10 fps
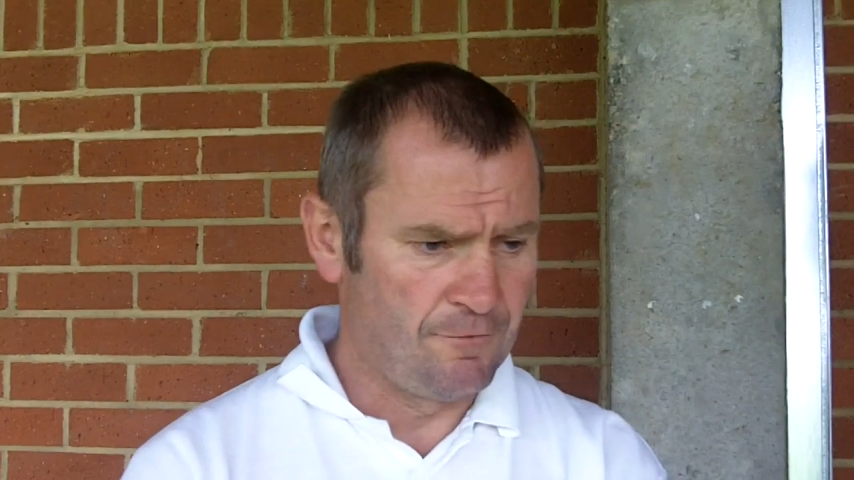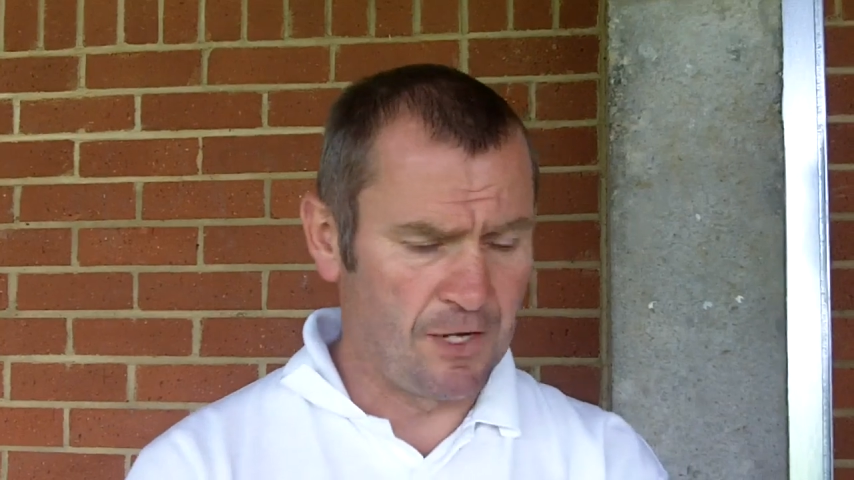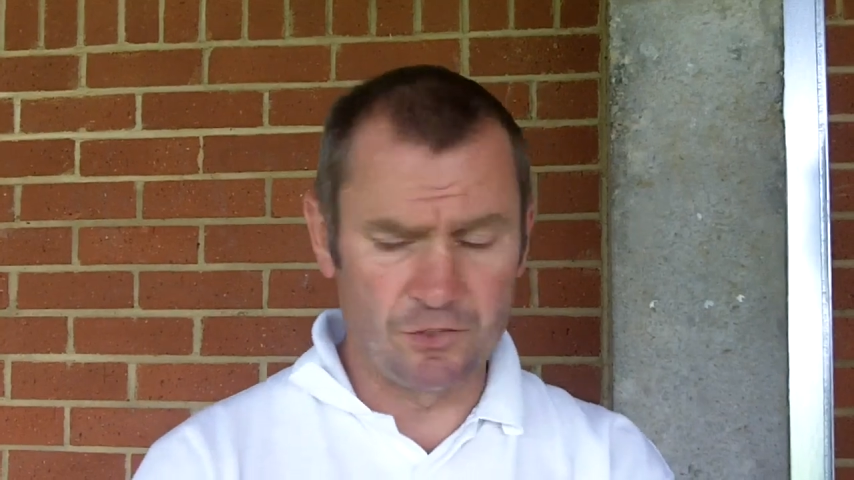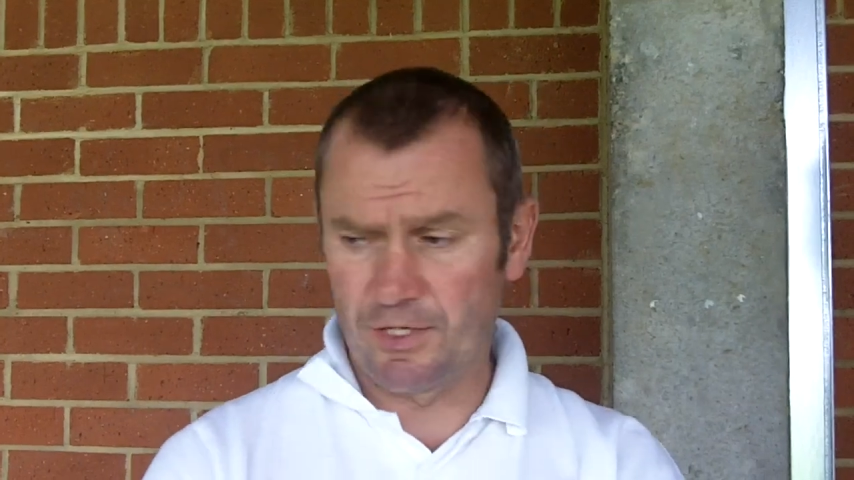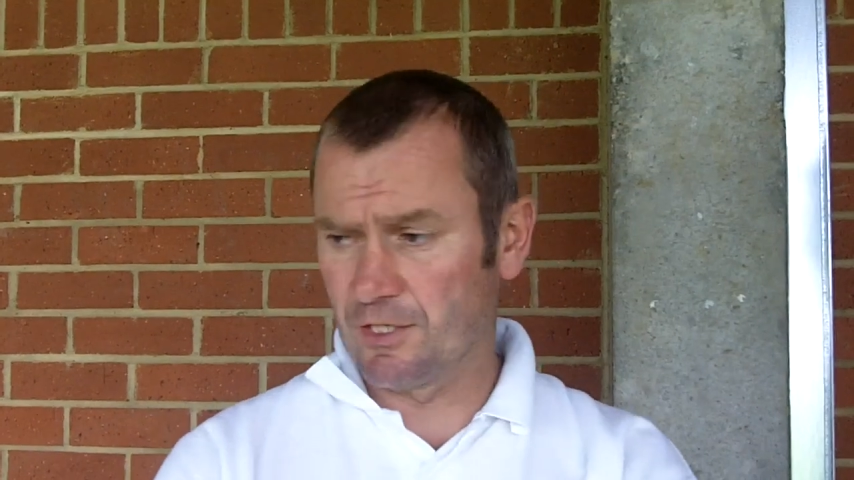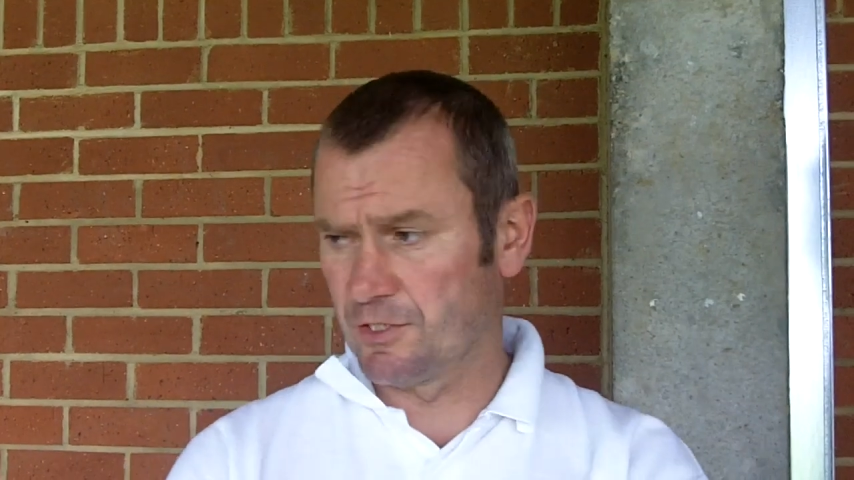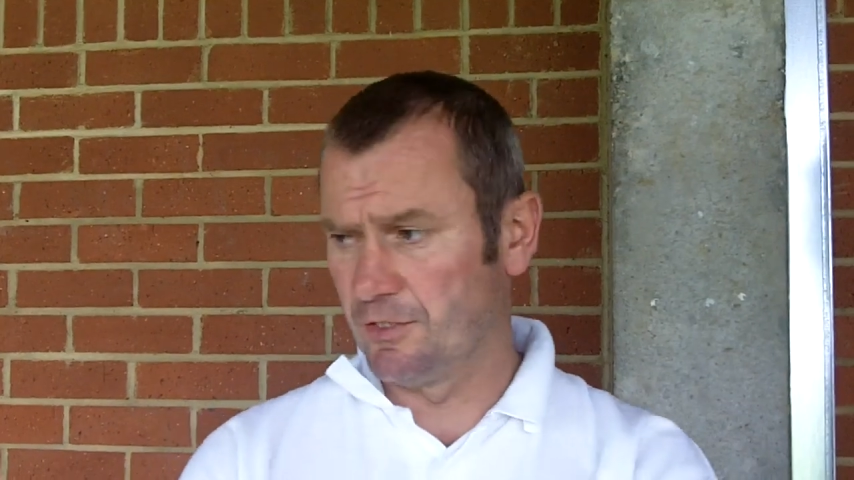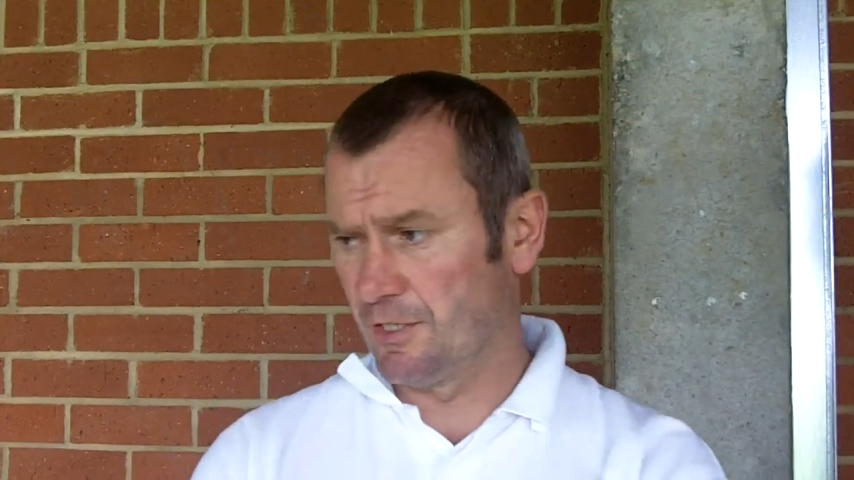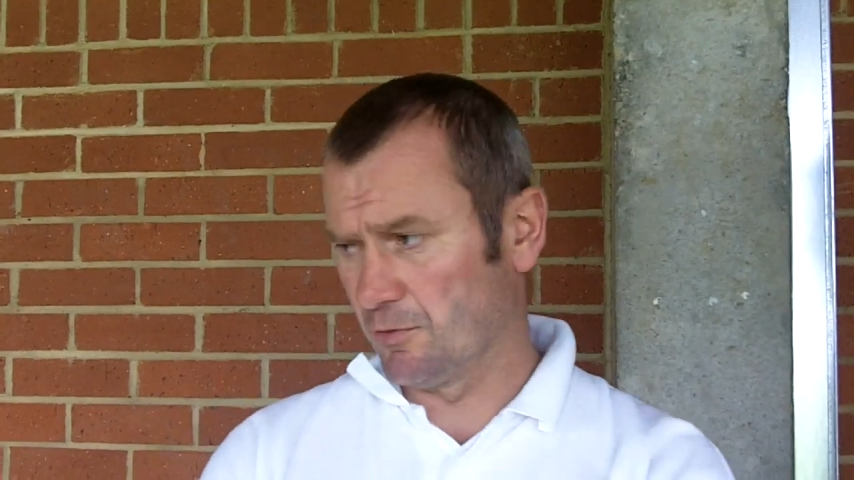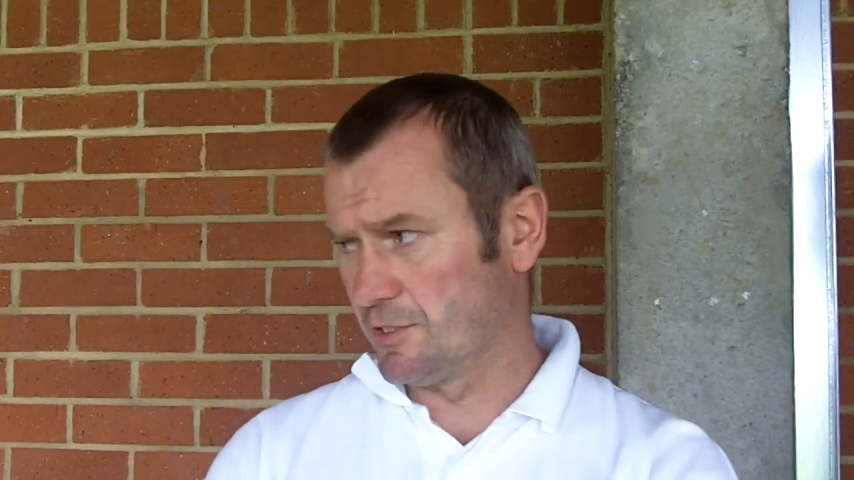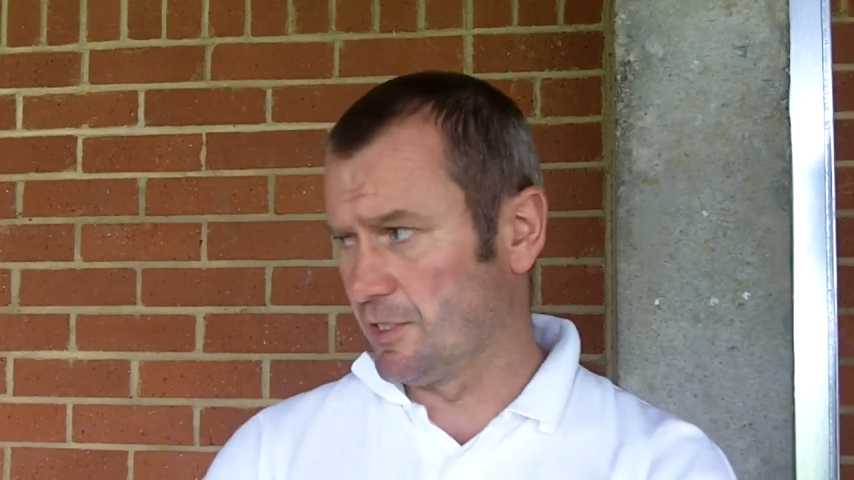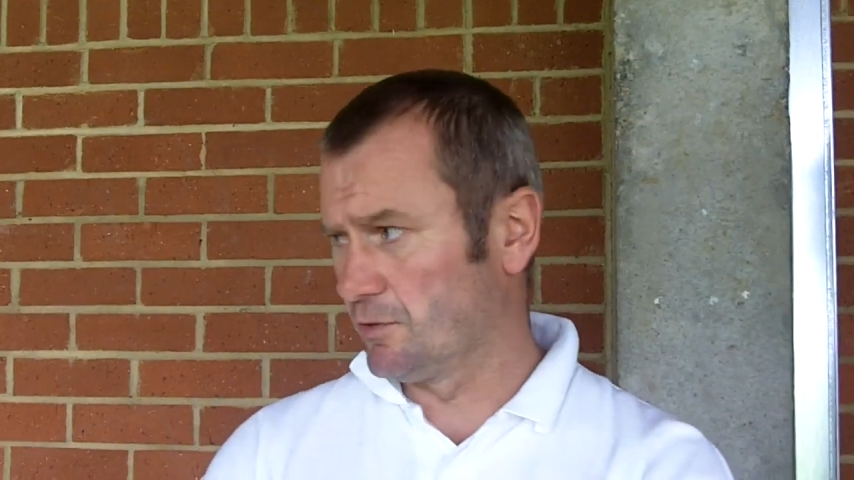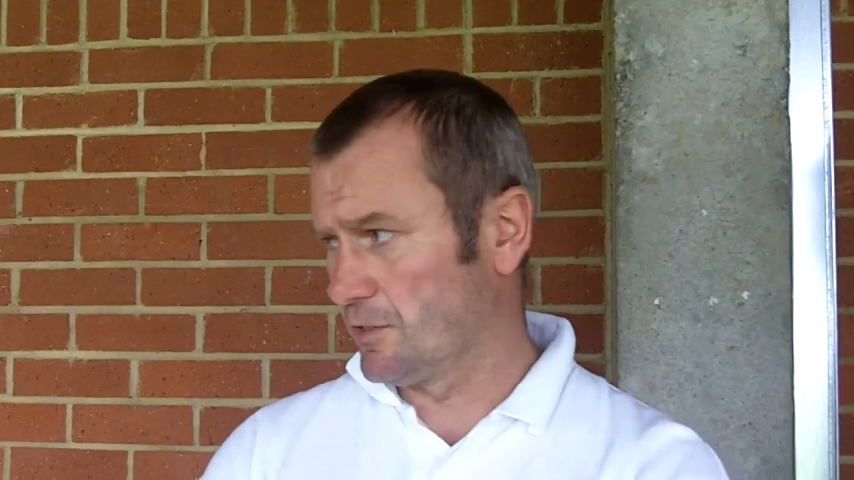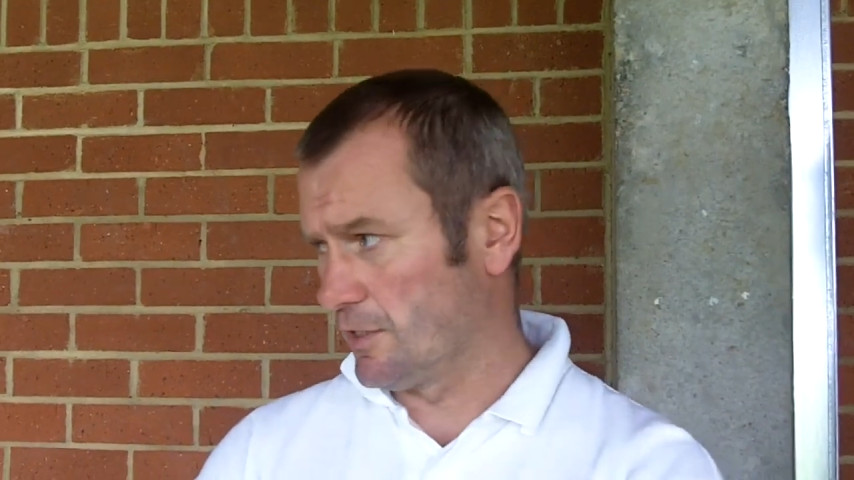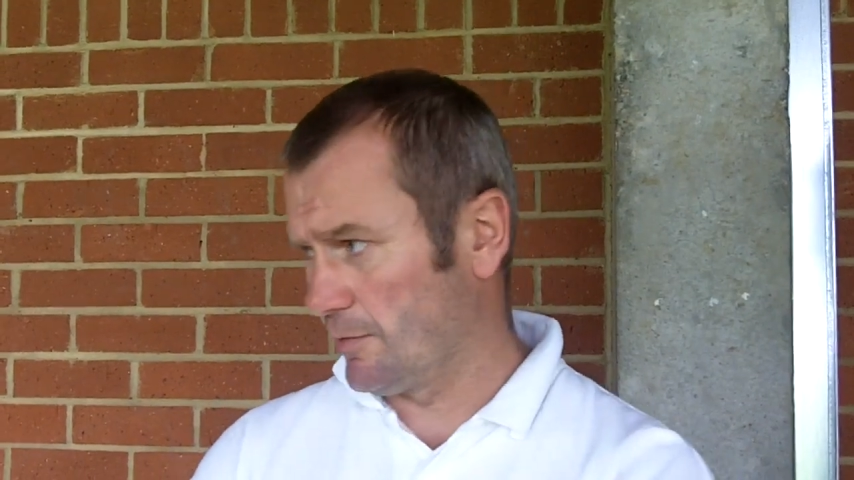Fans' reaction, Dowson
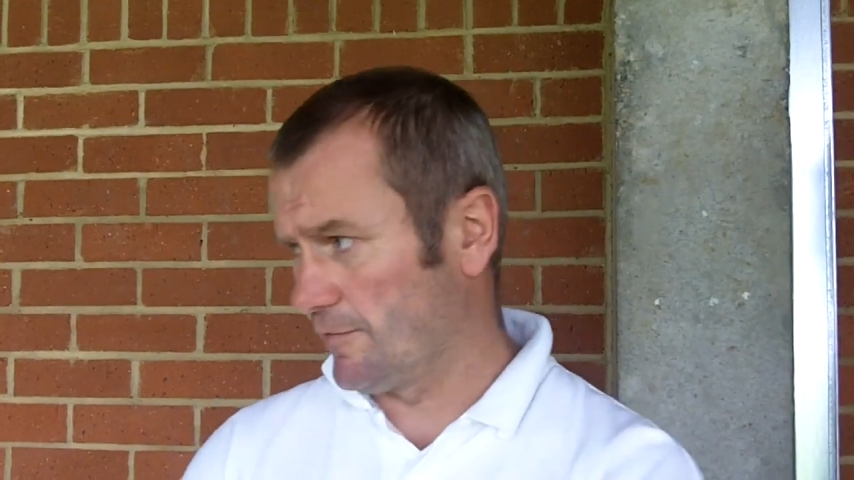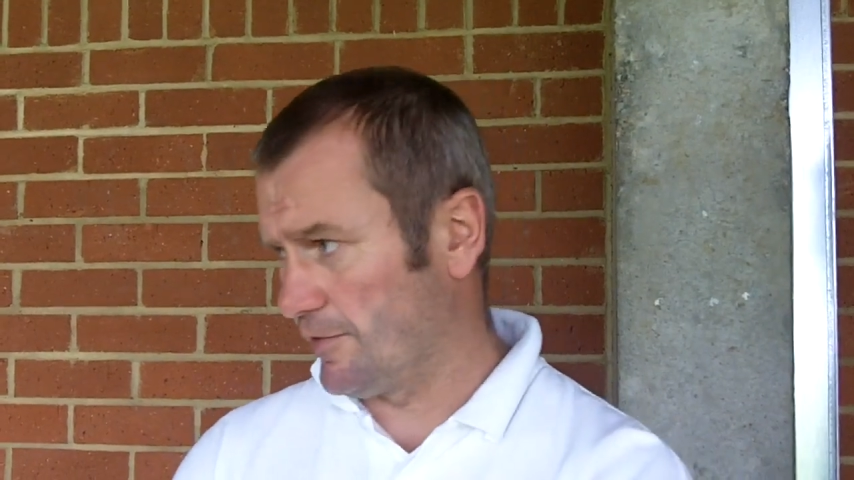out on our